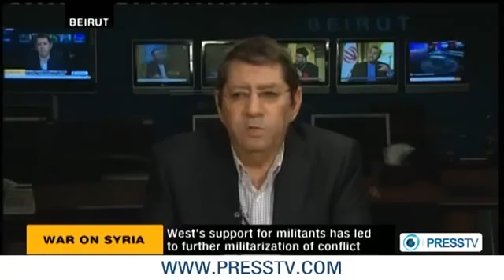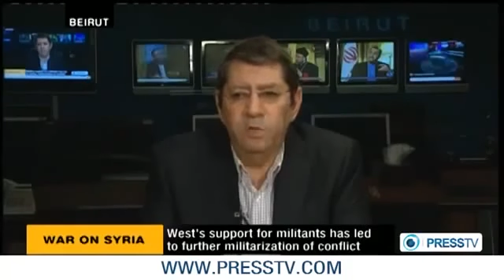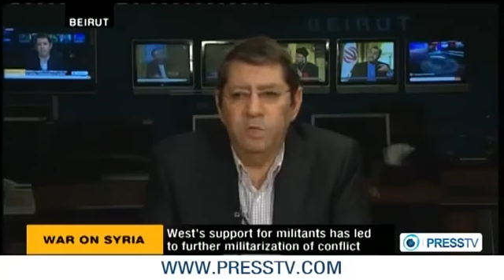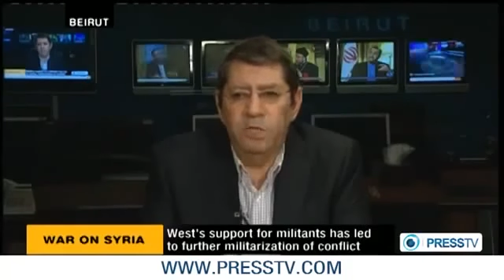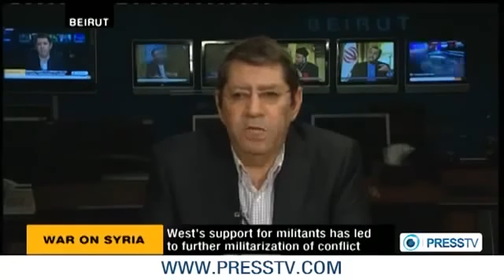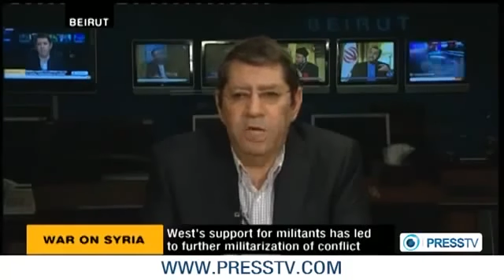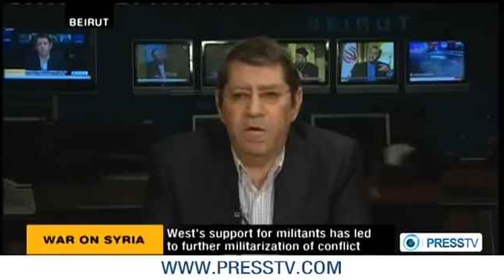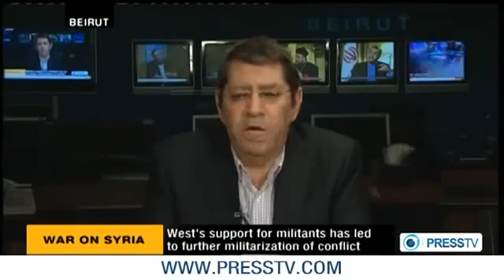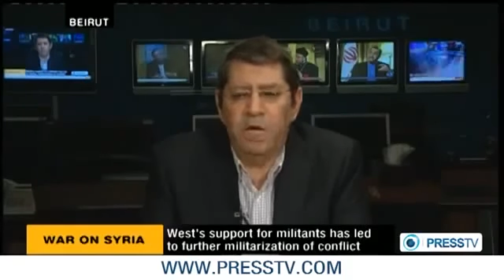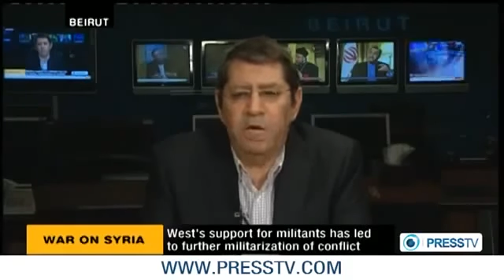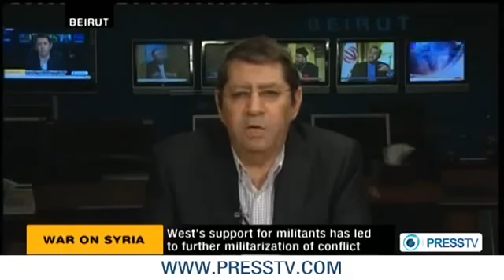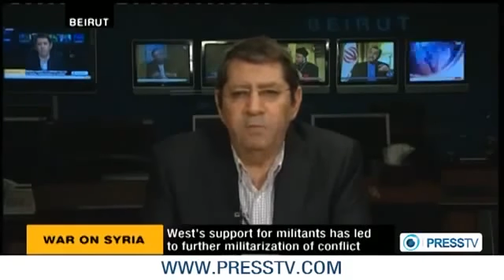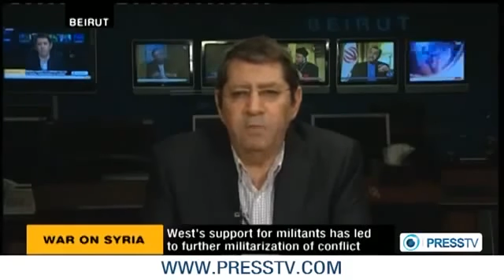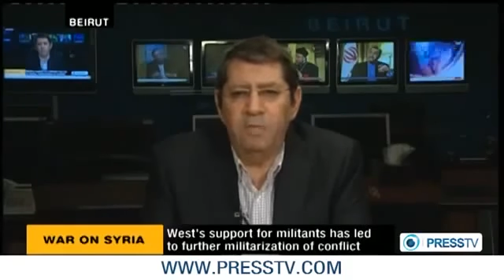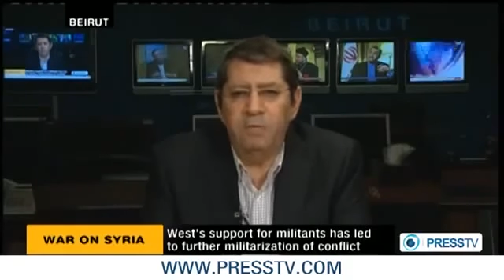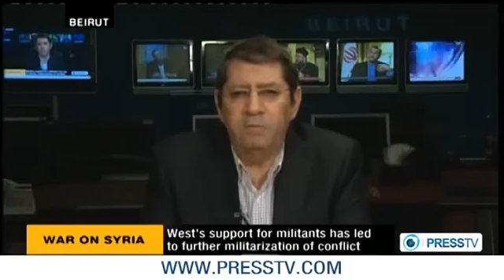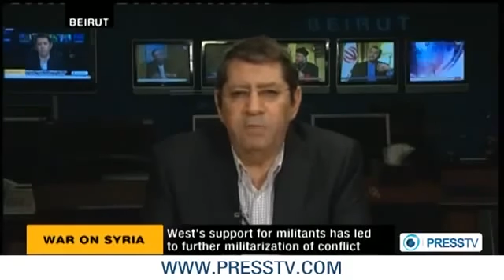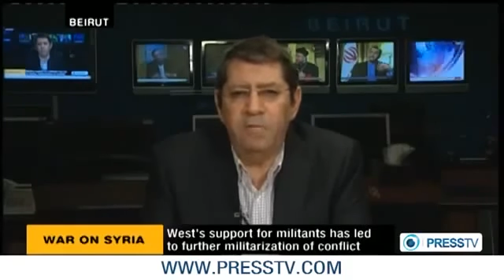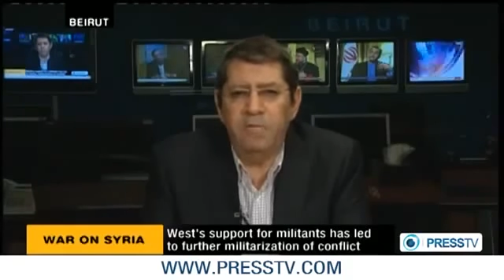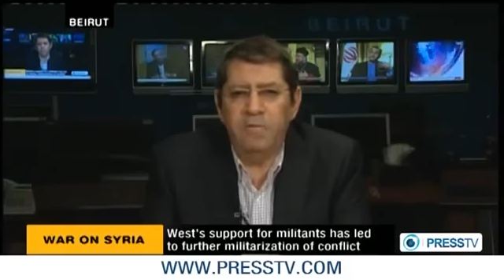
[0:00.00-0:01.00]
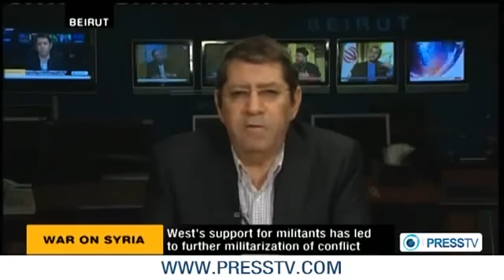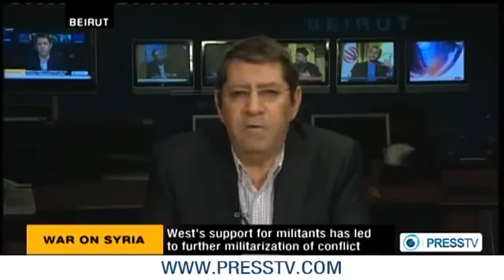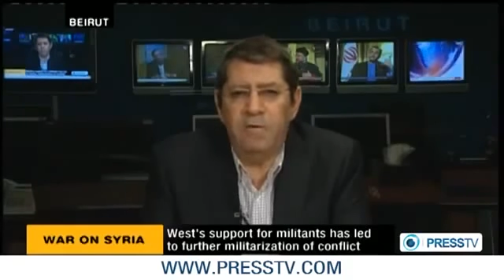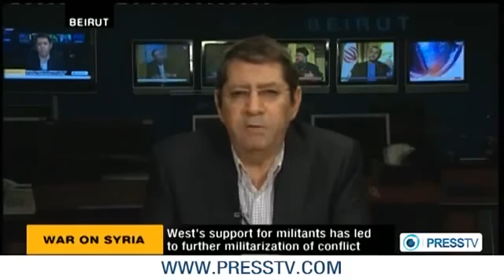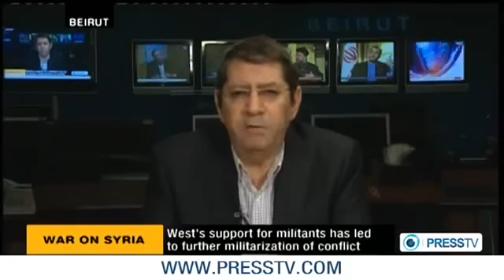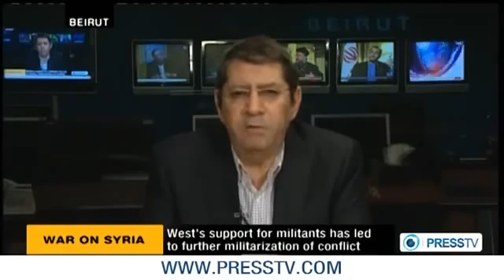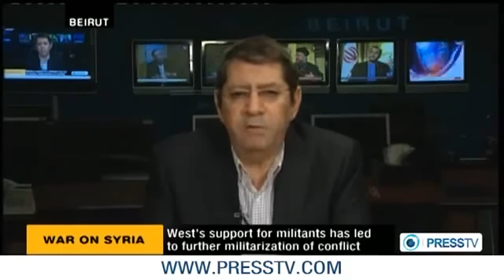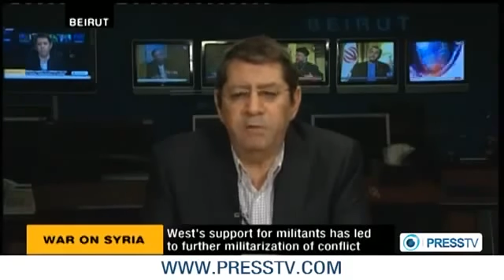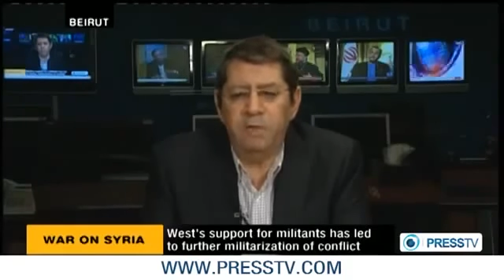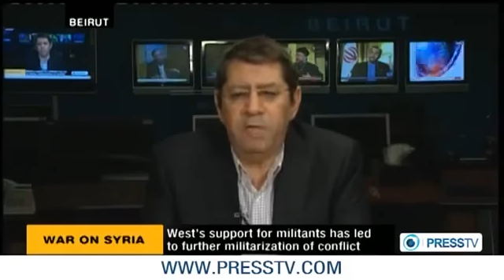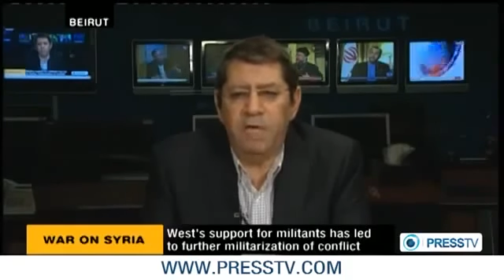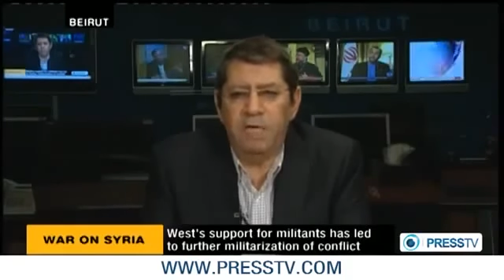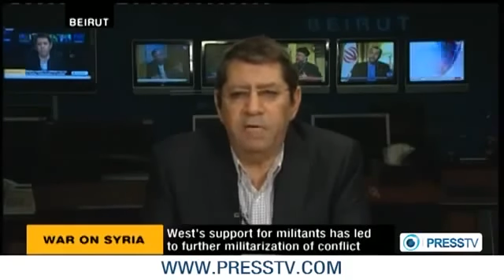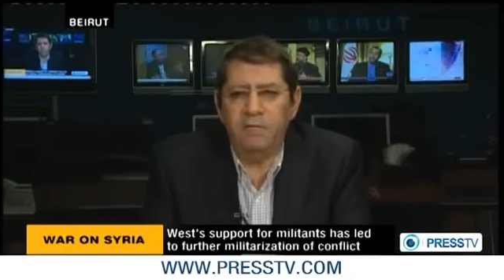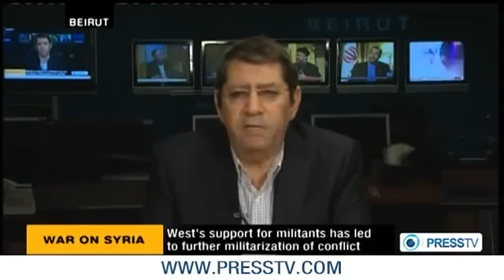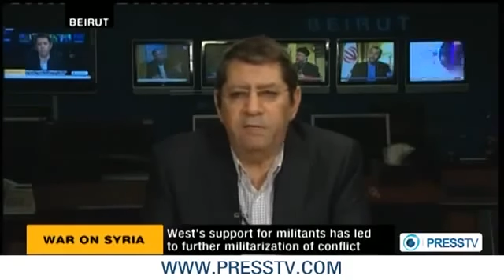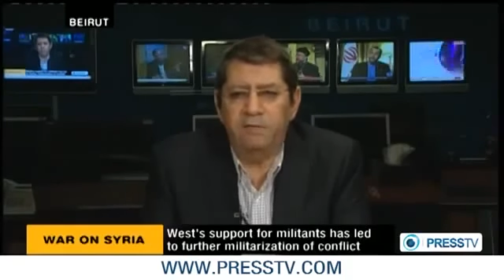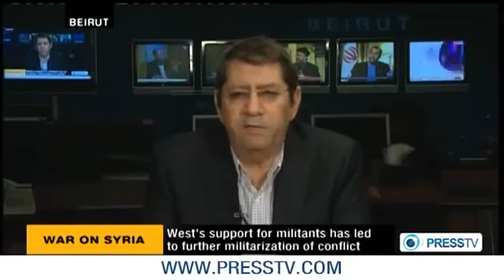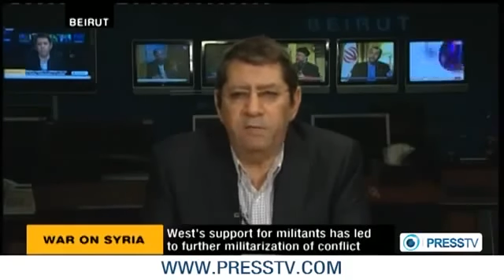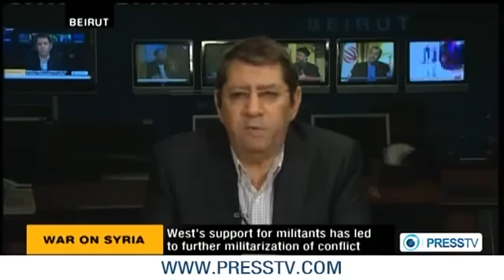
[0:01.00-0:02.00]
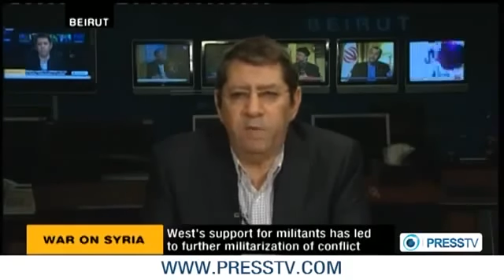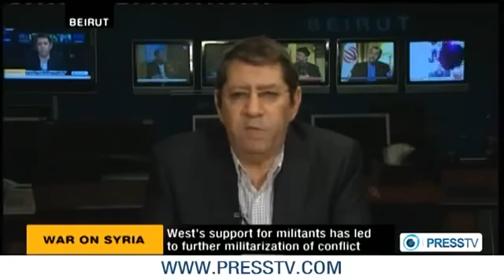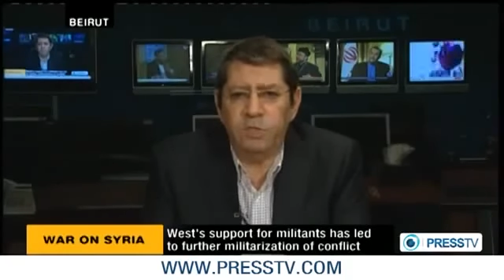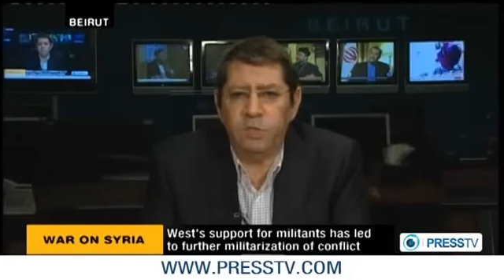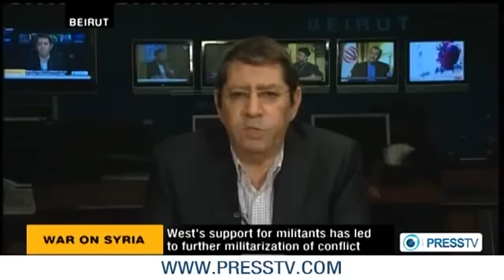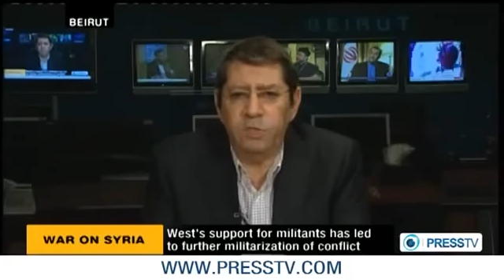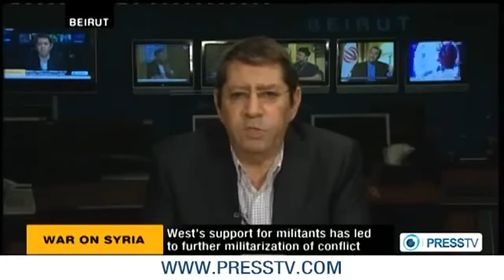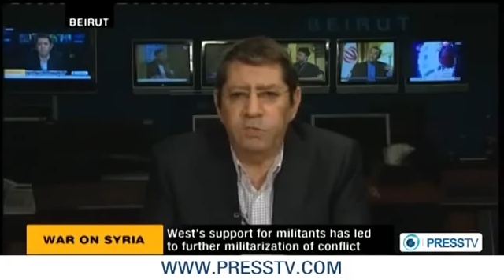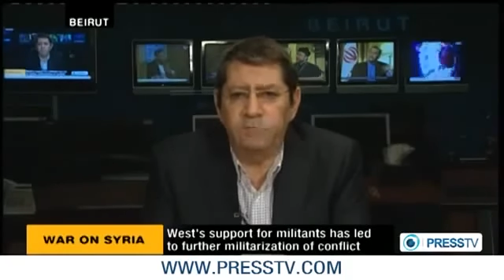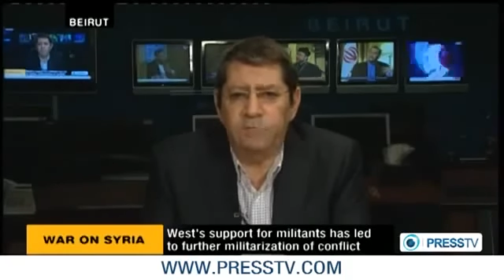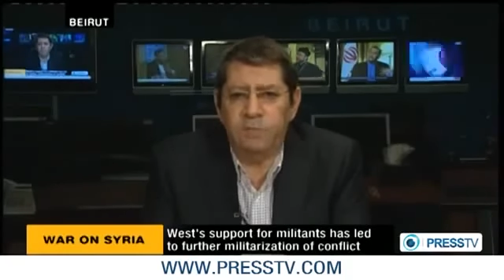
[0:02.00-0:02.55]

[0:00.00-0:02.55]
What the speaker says: with the army being under the hand of the Russians,